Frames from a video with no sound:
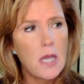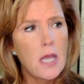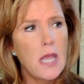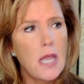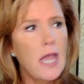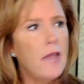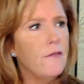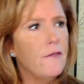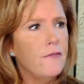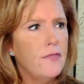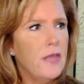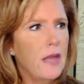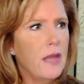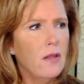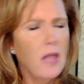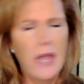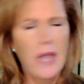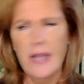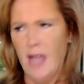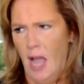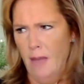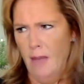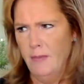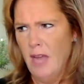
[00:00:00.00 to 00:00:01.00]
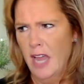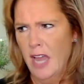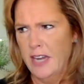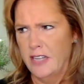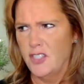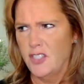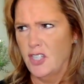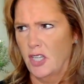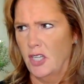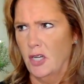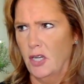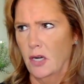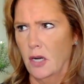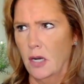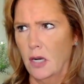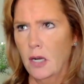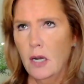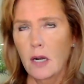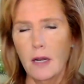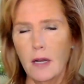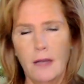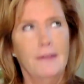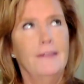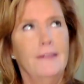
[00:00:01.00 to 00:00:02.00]
if they're like, I'm not
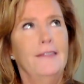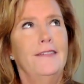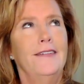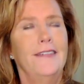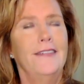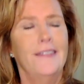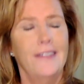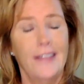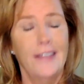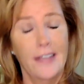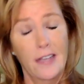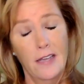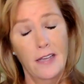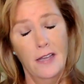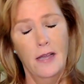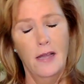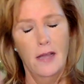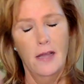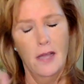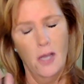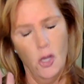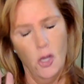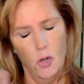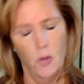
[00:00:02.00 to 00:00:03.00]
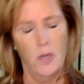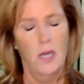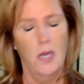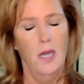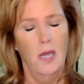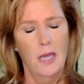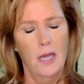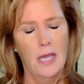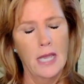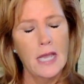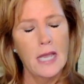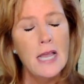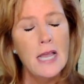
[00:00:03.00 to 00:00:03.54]
insecure, like, okay.